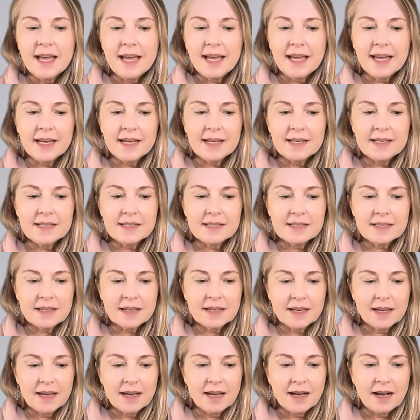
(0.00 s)
And
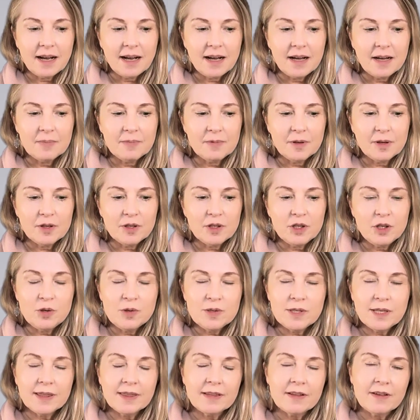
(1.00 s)

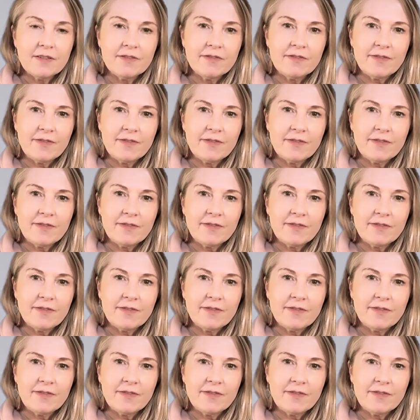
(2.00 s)
using the